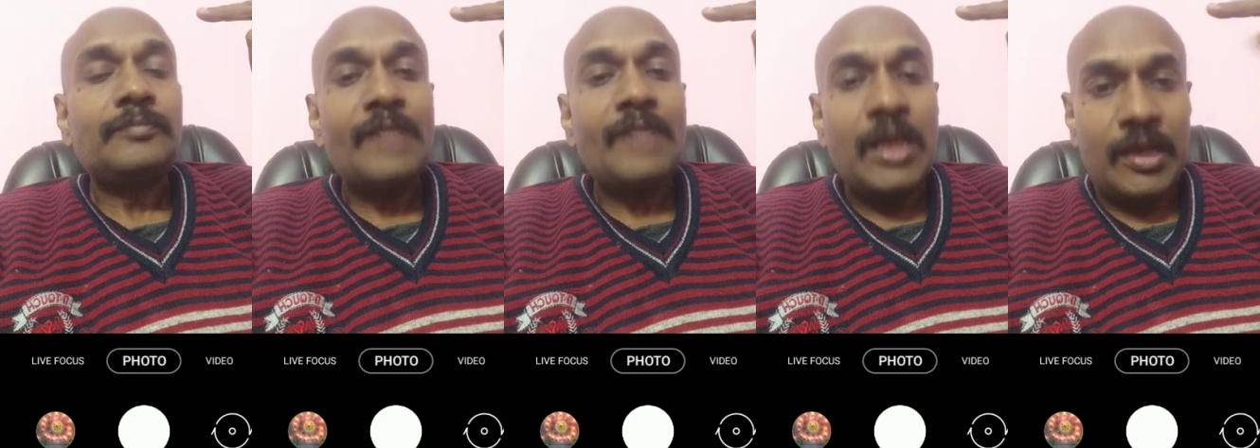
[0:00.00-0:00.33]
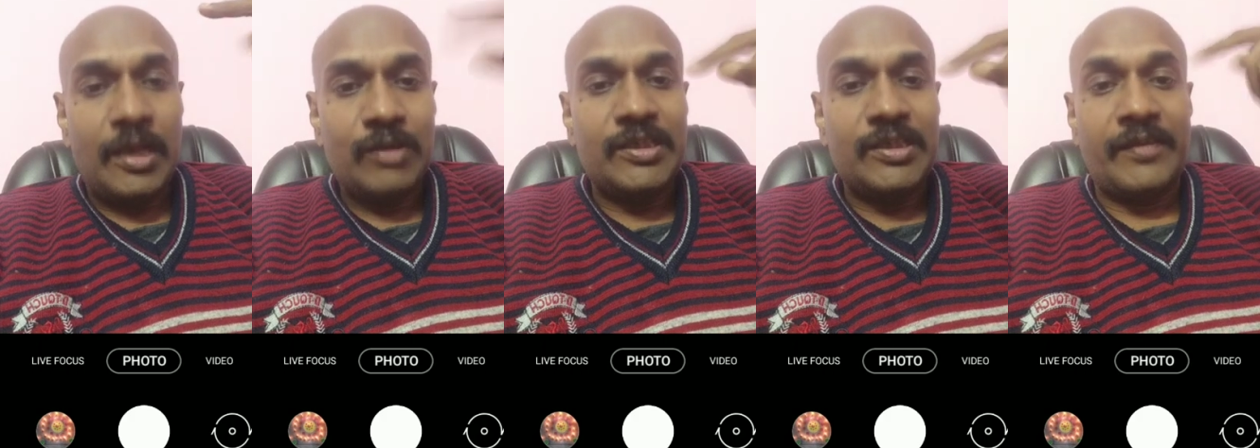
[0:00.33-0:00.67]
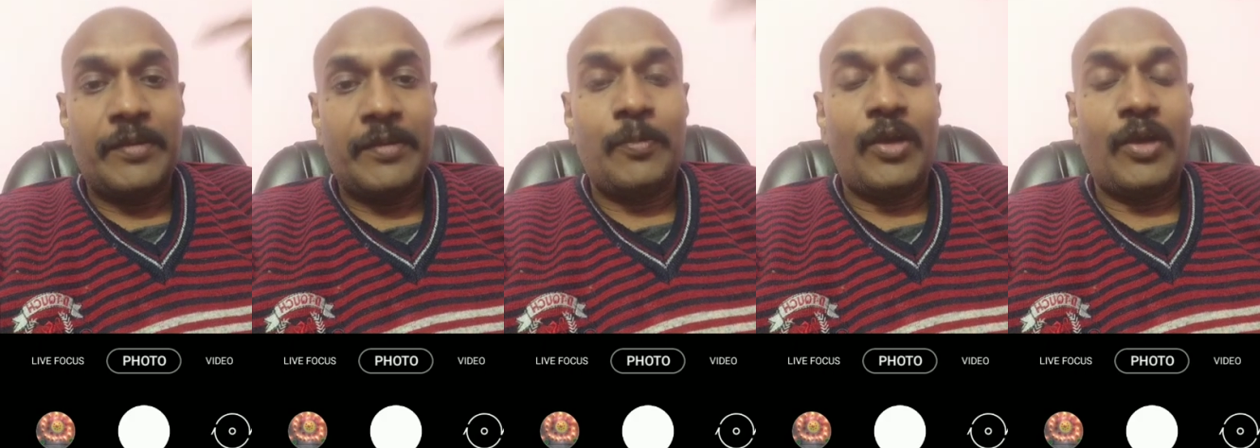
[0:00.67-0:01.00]
around
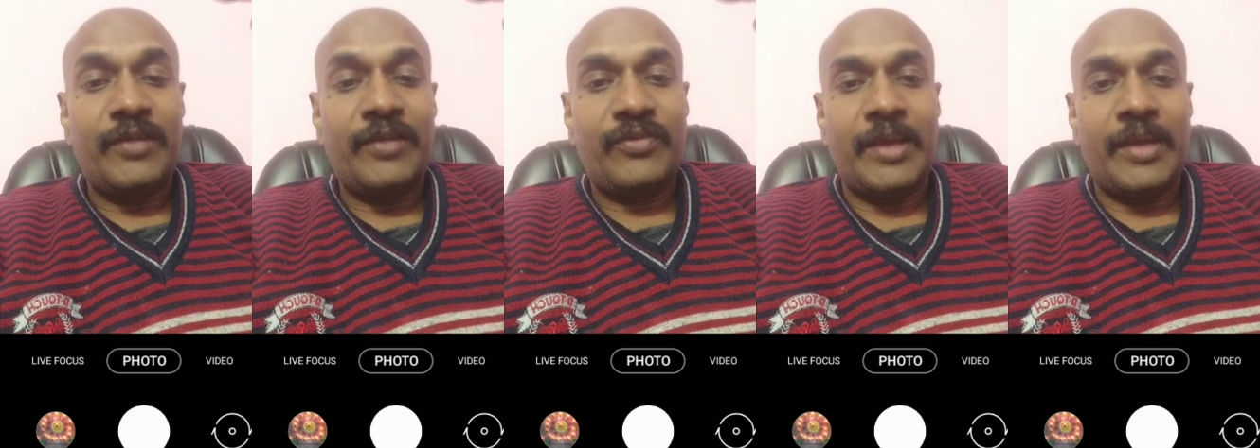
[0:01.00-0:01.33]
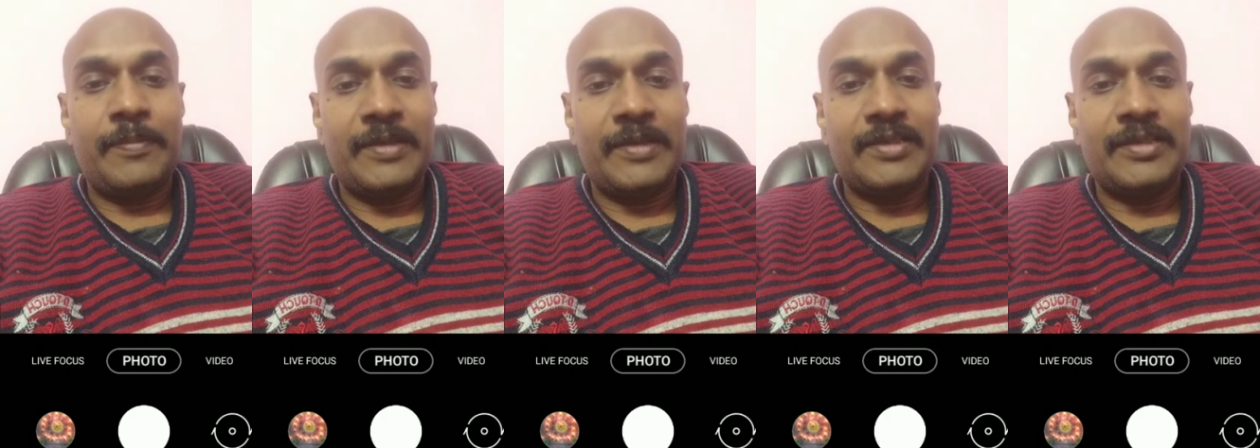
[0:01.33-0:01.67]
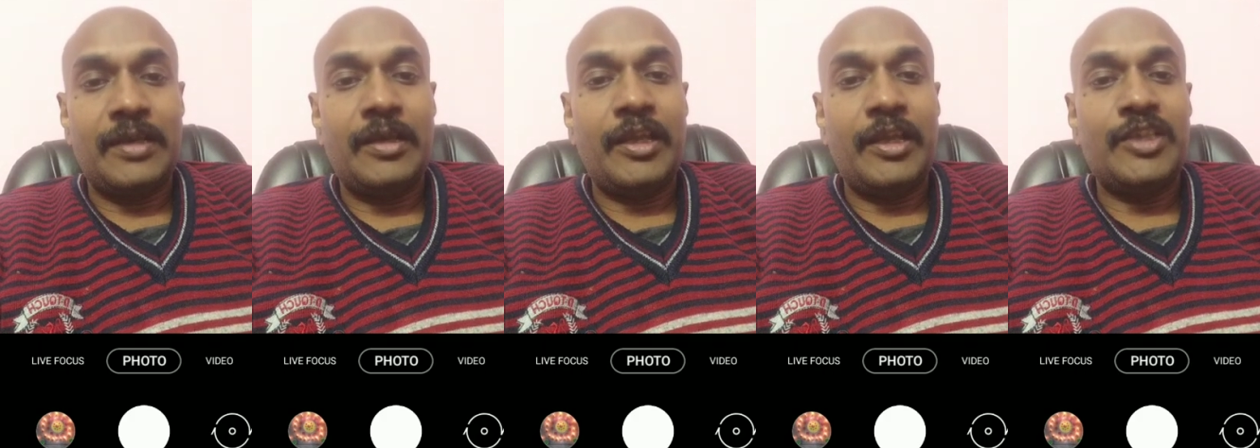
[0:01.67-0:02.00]
7.5
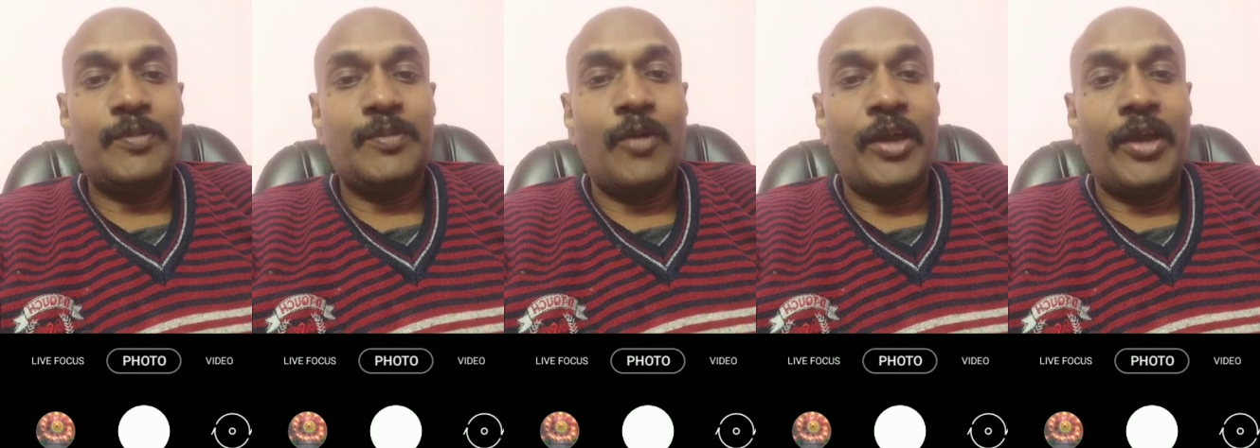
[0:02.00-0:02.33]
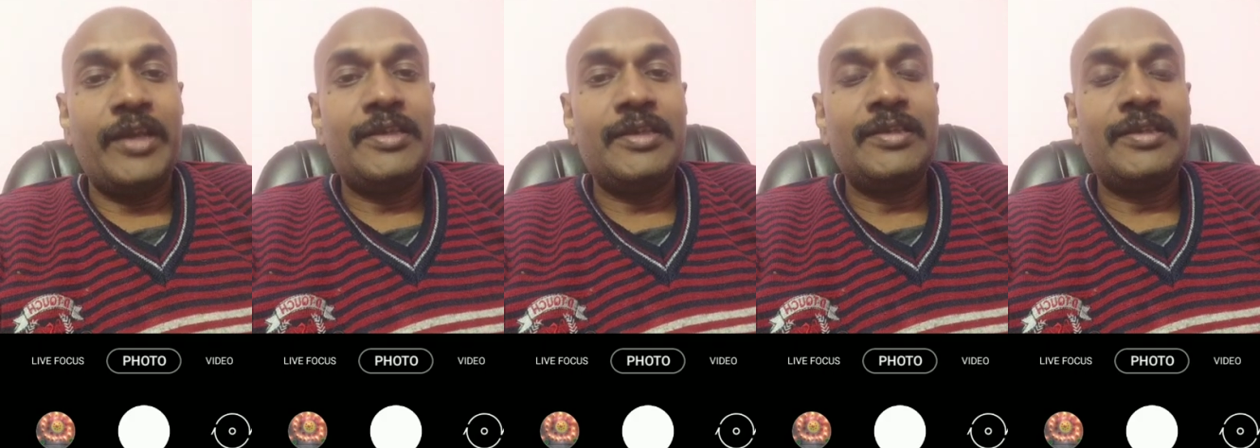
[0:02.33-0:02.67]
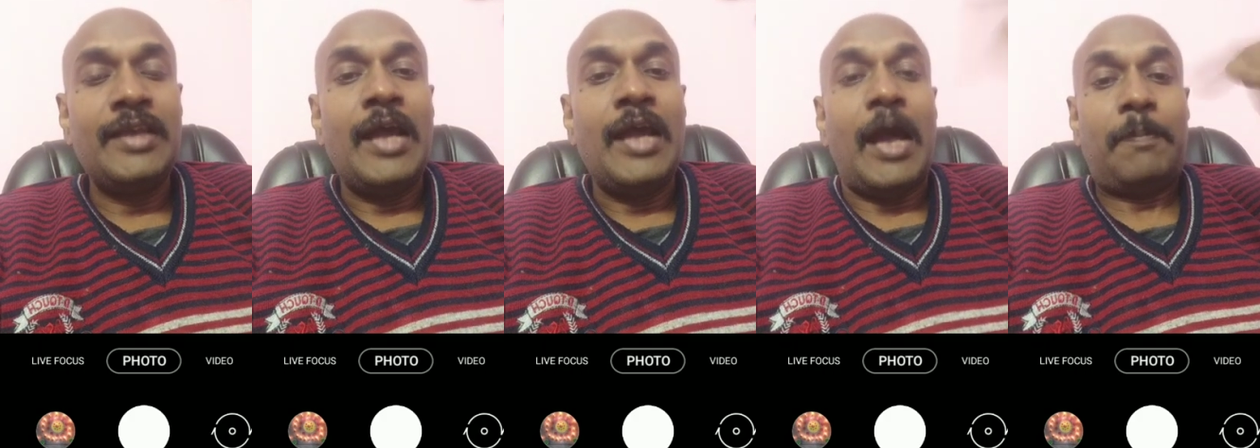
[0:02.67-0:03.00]
percentage
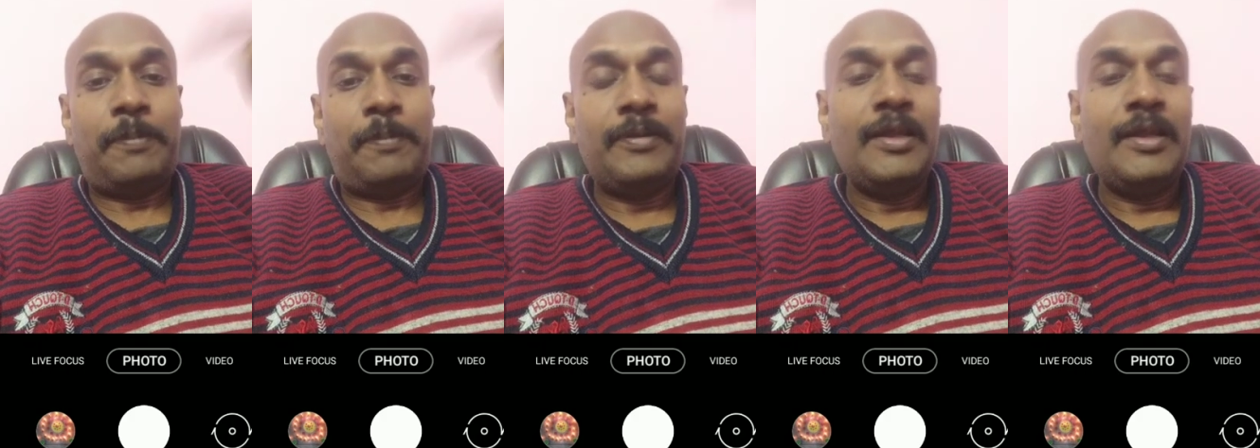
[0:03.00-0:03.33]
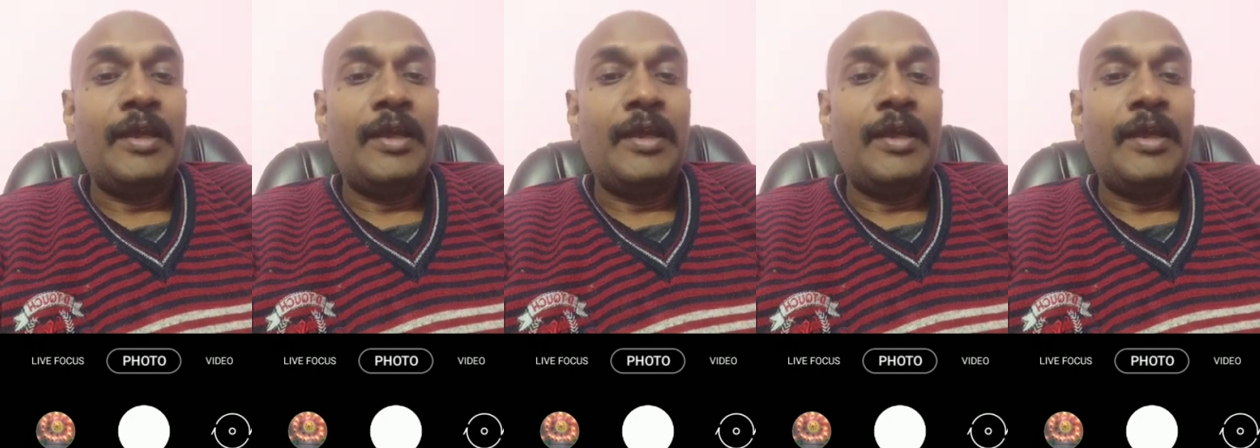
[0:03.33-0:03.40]
points up